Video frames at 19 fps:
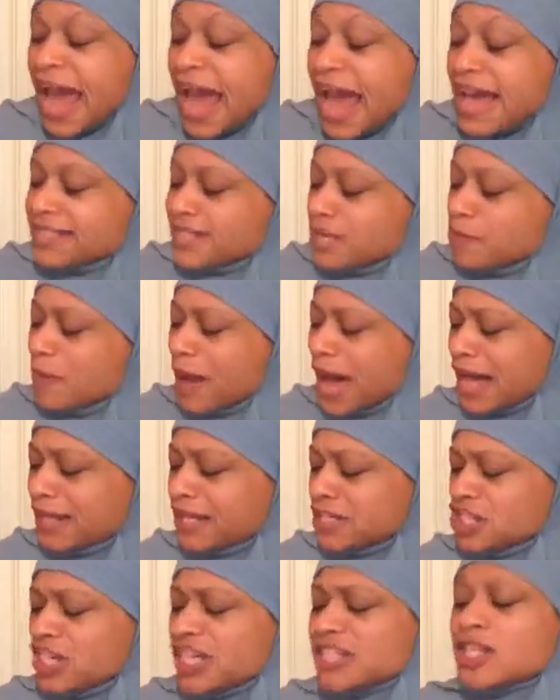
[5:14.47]
As he
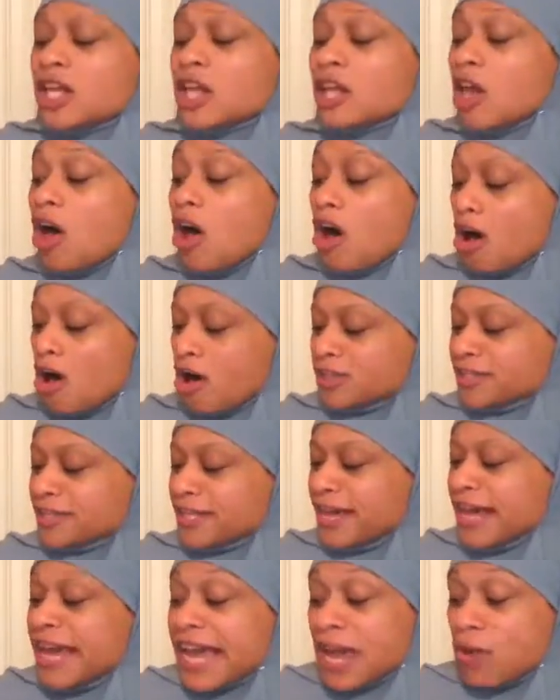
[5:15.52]
polished his claws,
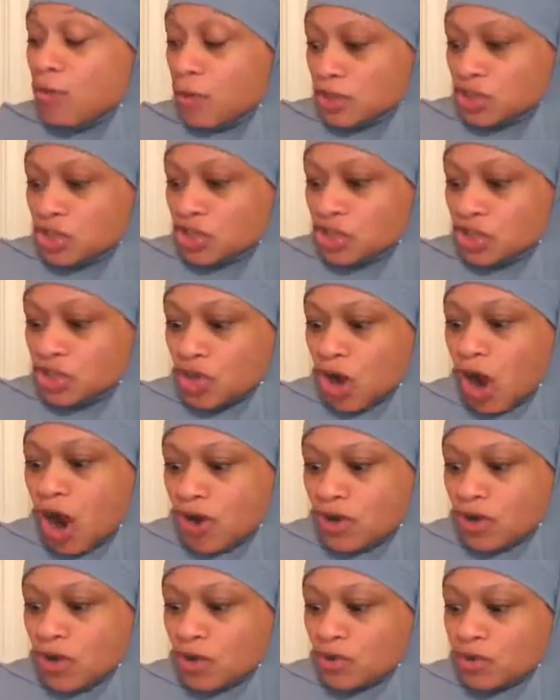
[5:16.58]
he was
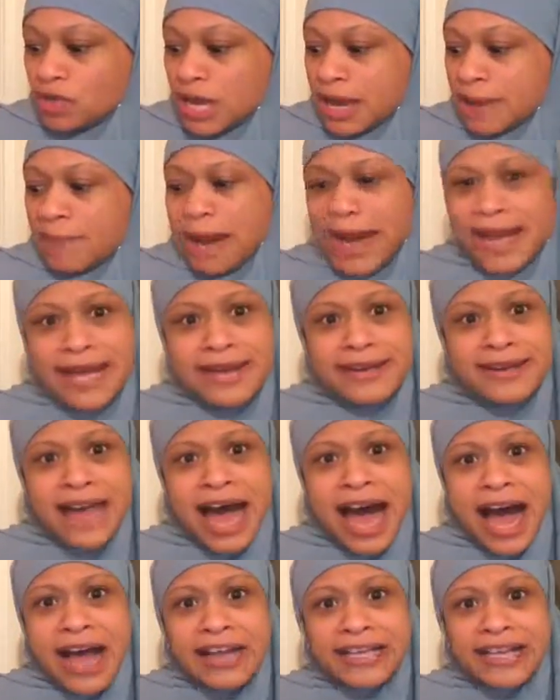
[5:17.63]
startled by a
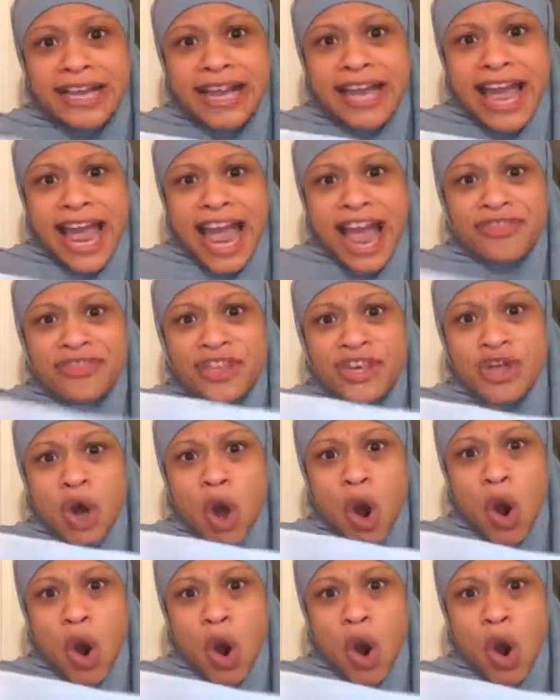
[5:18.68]
knock at the